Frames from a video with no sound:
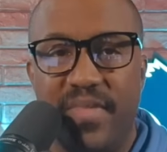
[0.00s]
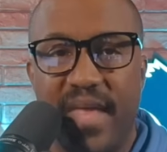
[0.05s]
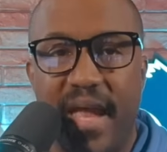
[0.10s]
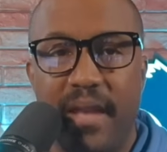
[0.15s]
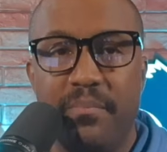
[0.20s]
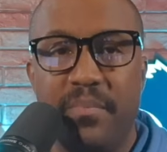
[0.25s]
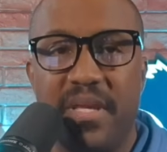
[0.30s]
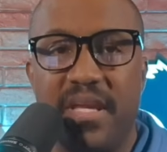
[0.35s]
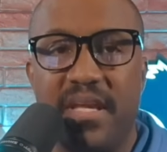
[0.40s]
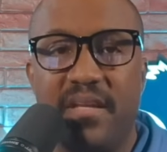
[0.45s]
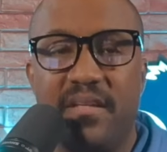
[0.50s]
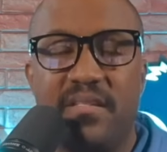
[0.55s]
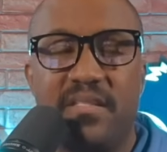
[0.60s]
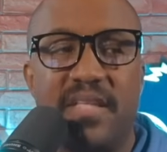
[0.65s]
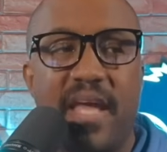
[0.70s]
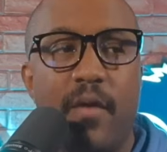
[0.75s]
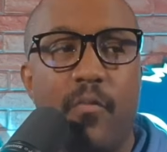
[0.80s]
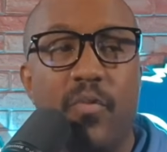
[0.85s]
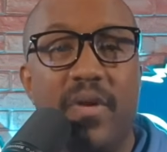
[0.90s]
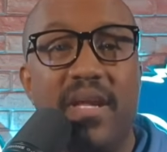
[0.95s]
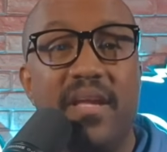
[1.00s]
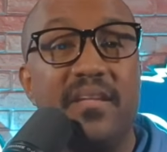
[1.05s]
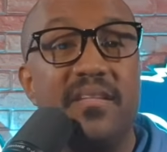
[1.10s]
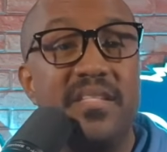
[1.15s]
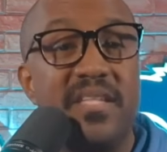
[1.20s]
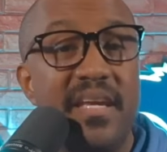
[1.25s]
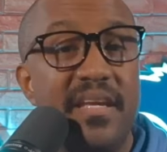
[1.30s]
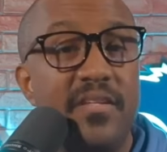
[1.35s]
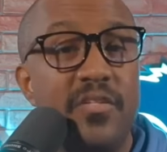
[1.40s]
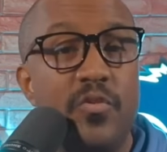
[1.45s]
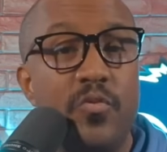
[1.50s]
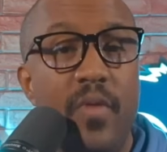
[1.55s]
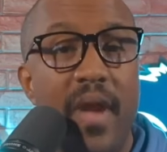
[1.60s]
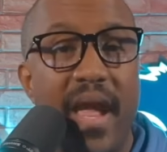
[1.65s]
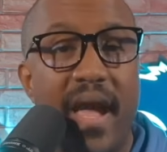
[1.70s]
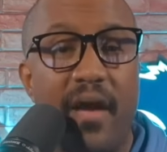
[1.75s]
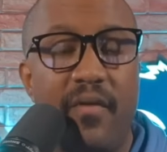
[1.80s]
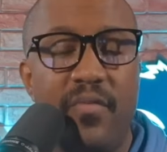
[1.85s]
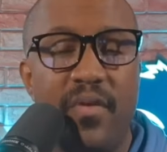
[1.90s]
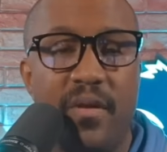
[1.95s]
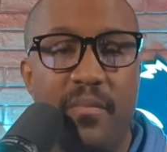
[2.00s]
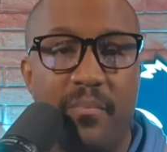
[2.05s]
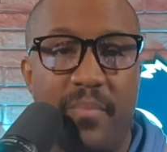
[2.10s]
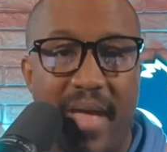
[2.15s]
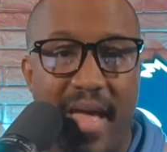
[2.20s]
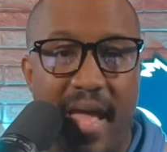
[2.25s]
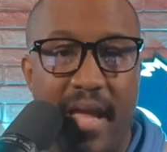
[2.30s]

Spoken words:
that means that we intend to have him